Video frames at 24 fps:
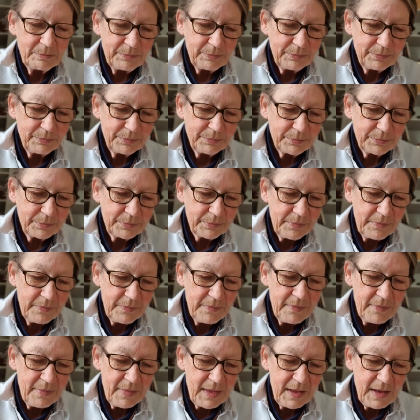
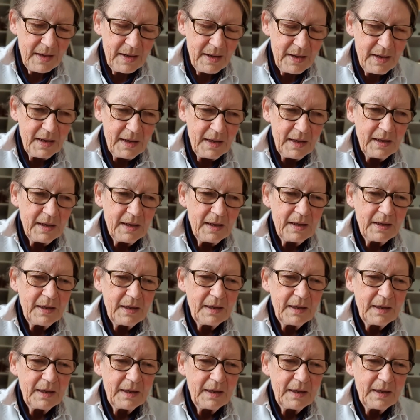(no one is talking)